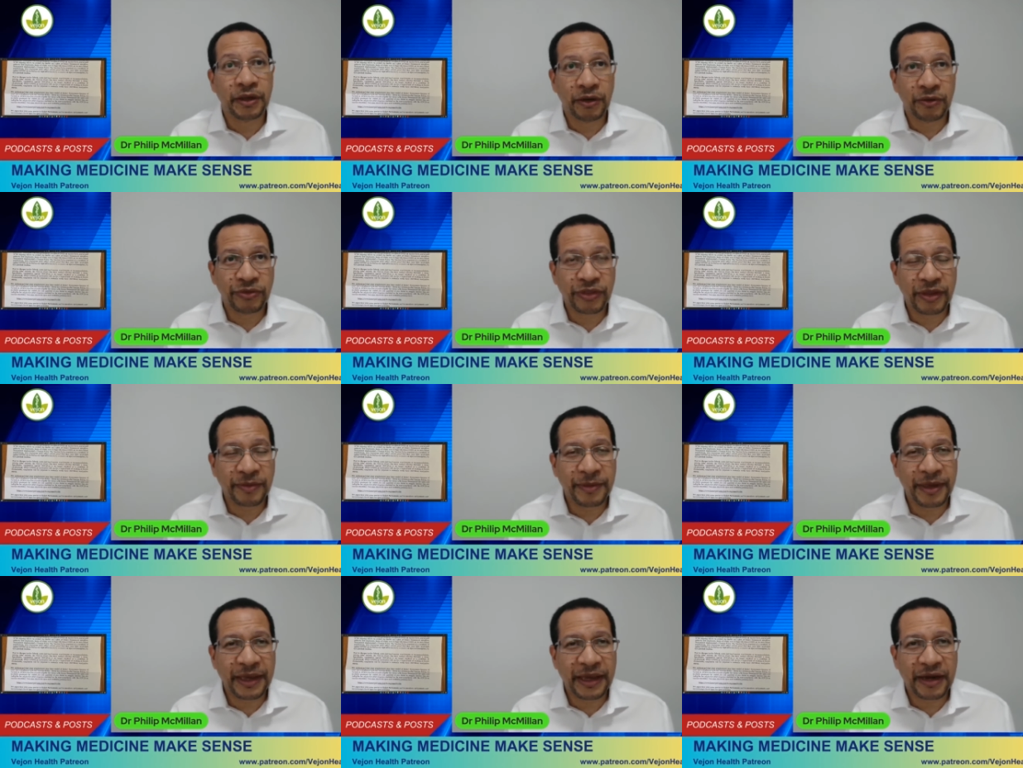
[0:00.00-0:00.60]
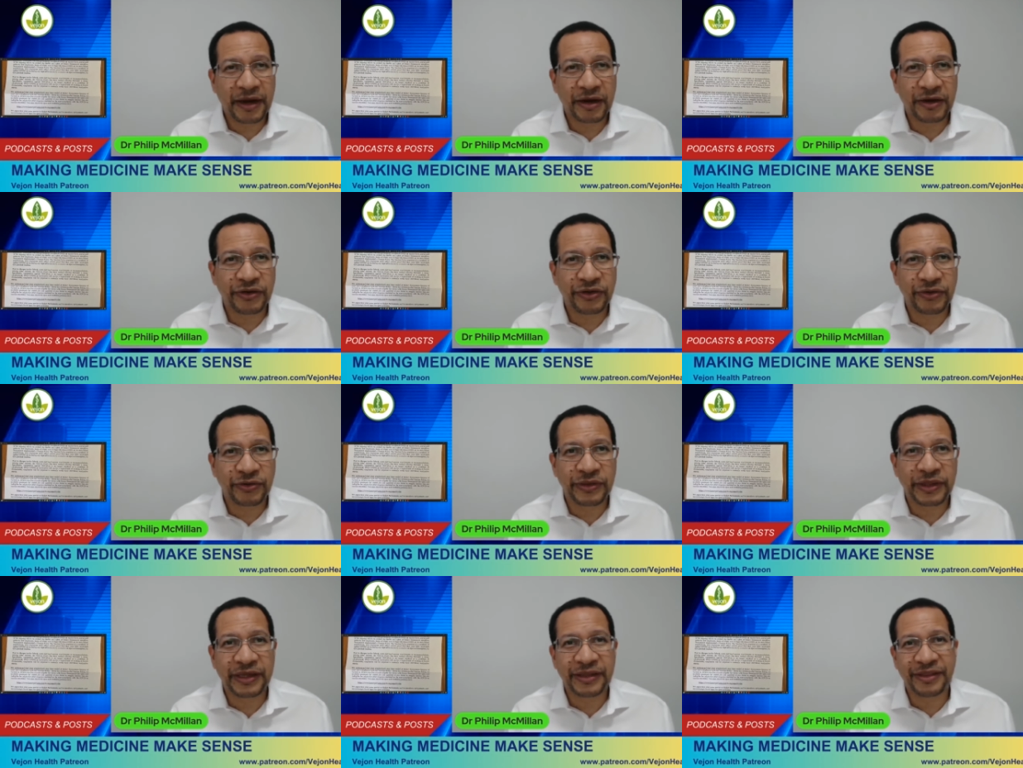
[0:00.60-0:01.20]
Now, they may
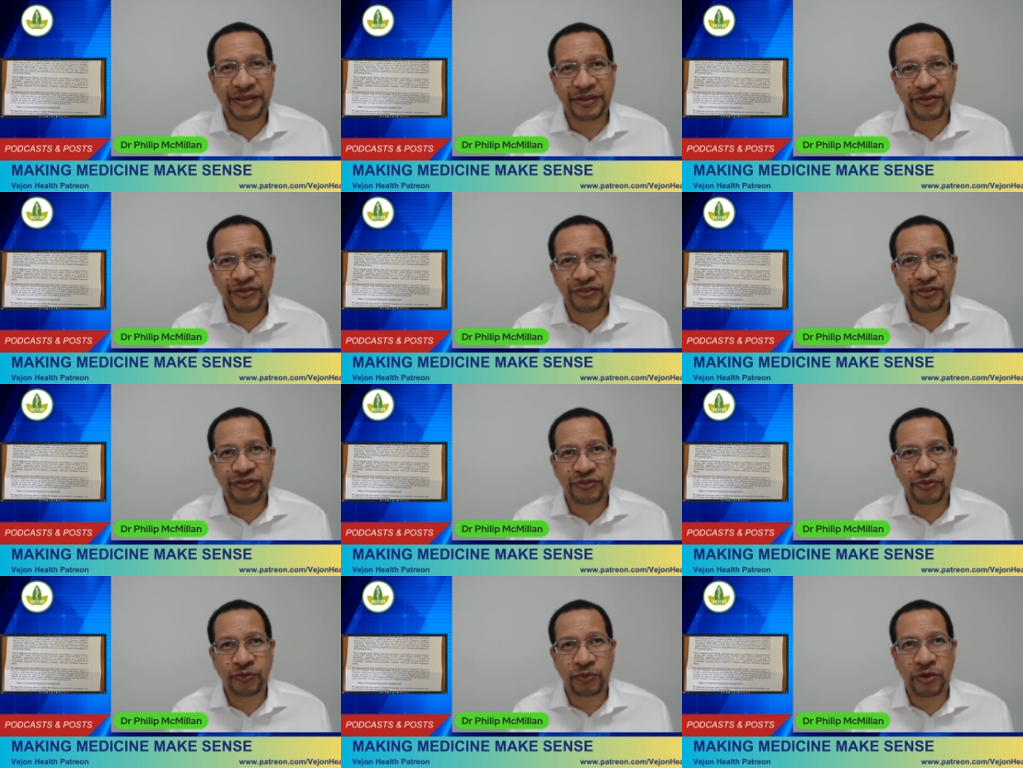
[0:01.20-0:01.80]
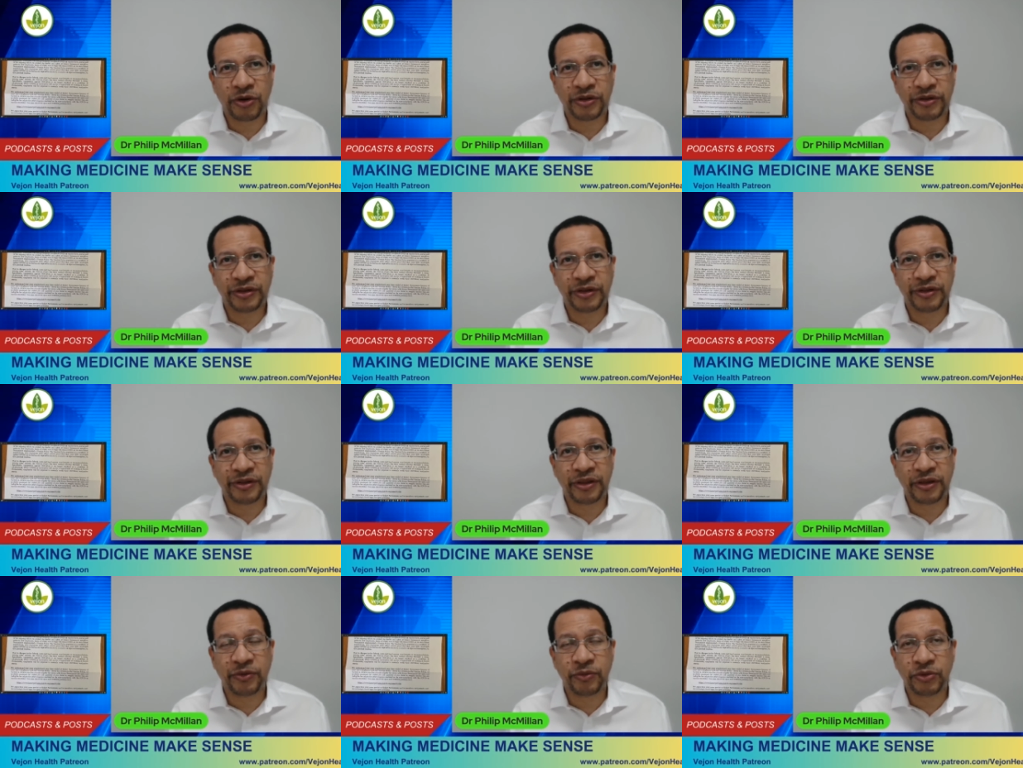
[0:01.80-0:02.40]
argue that this is what
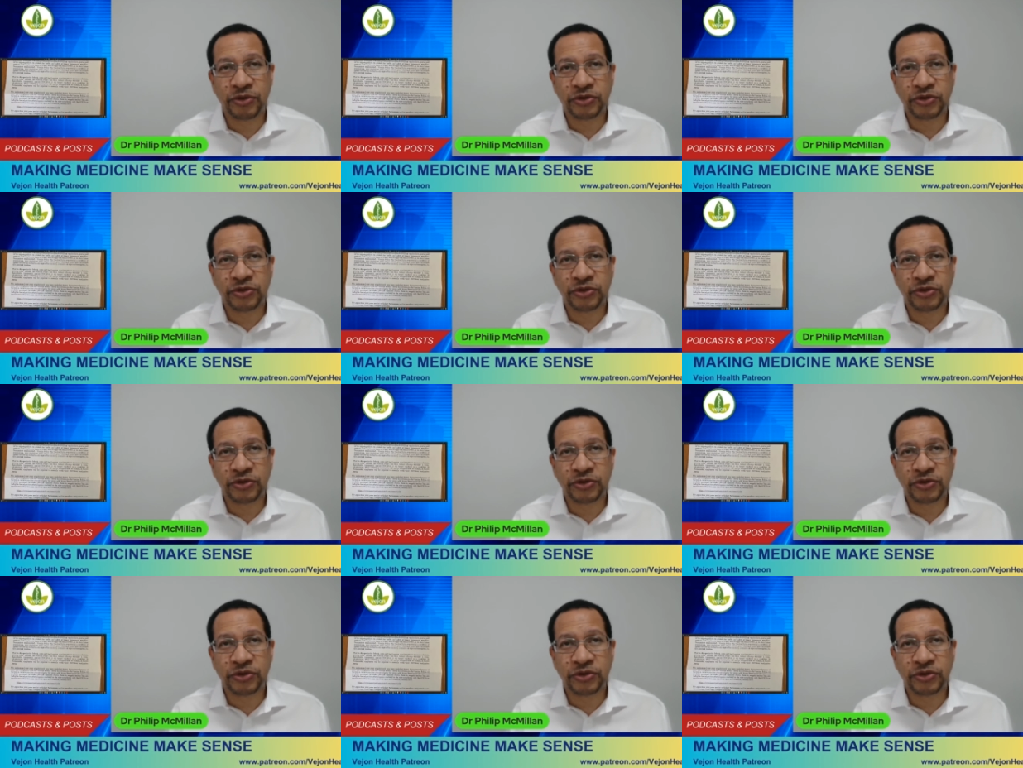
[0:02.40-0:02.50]
they